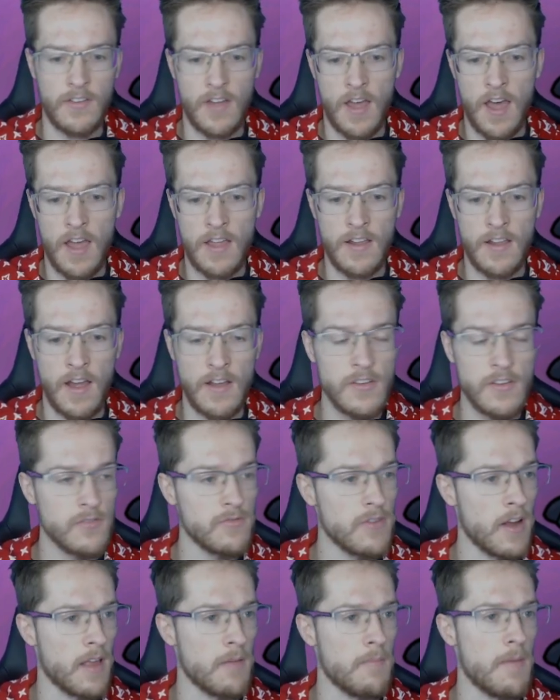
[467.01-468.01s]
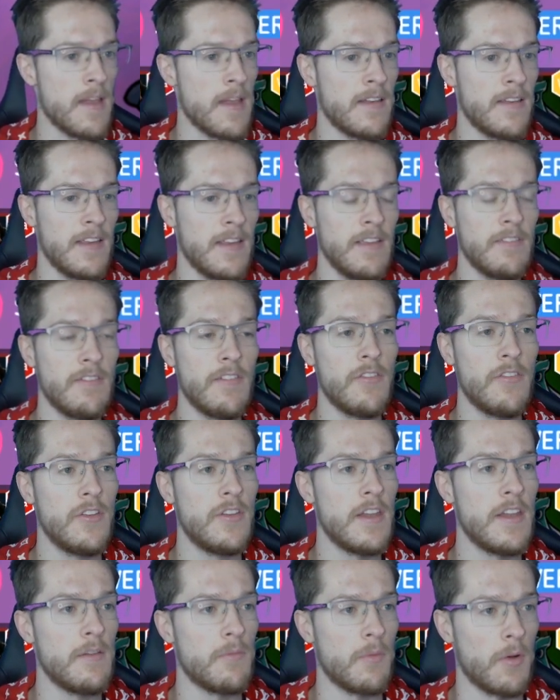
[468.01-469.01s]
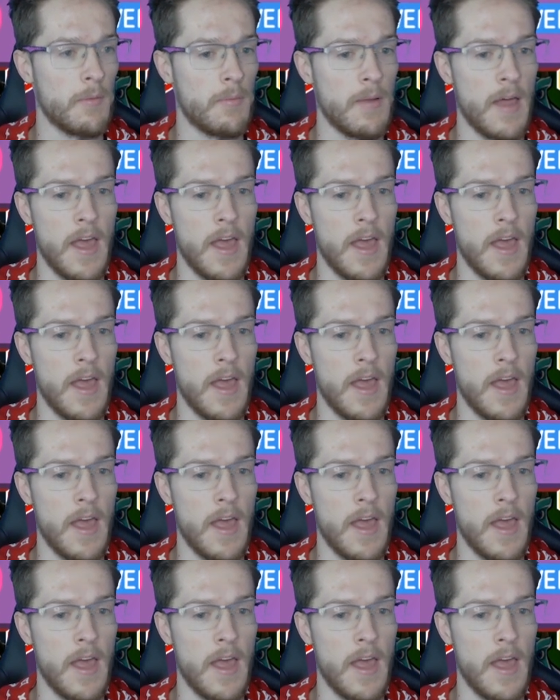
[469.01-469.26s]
I just recommend, even if you didn't want to play